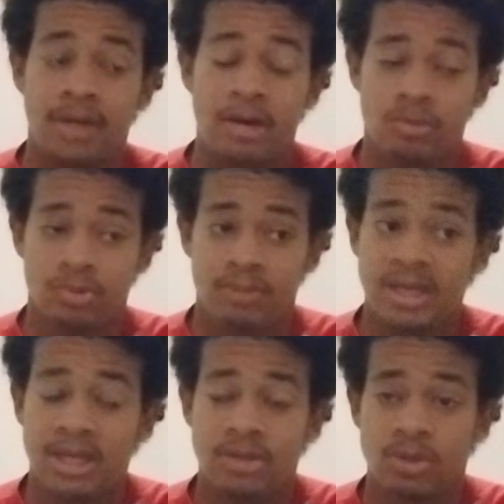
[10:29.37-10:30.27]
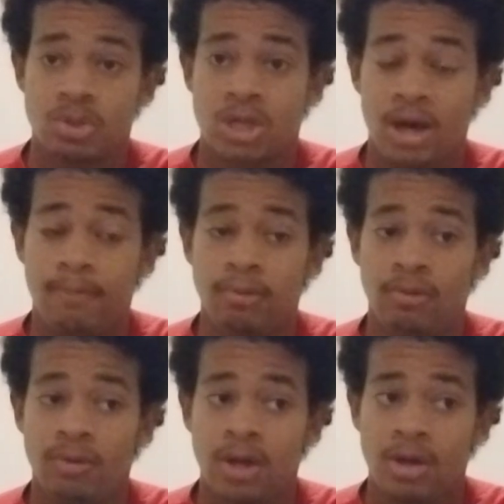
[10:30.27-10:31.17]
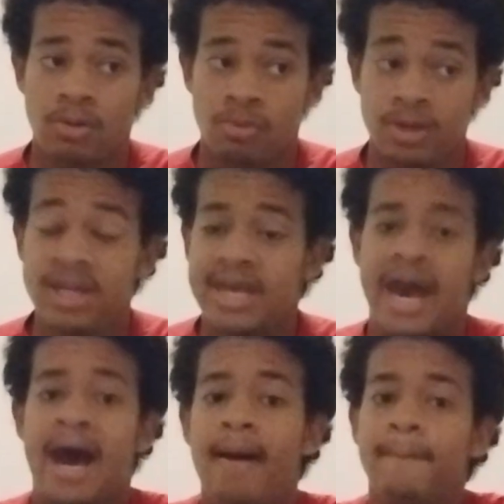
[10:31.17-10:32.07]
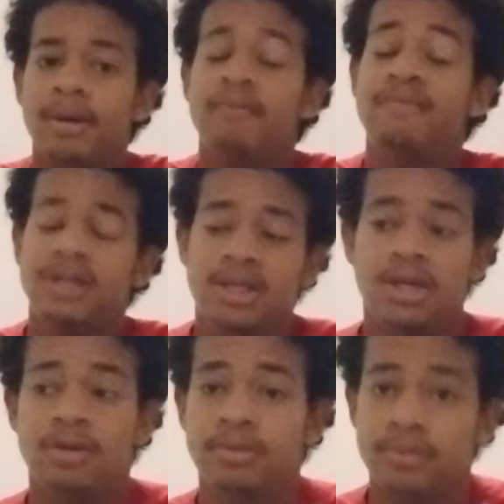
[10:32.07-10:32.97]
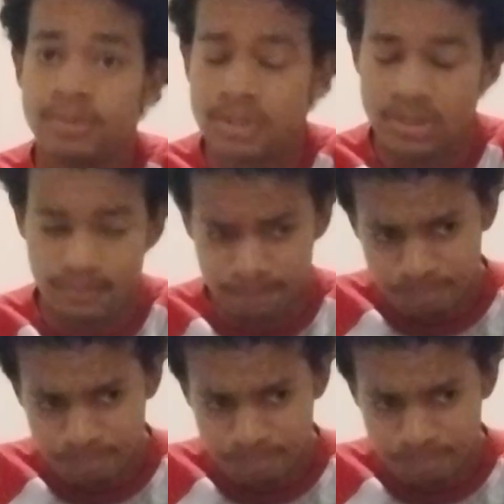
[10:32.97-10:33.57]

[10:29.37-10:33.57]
I was making those couple recap videos.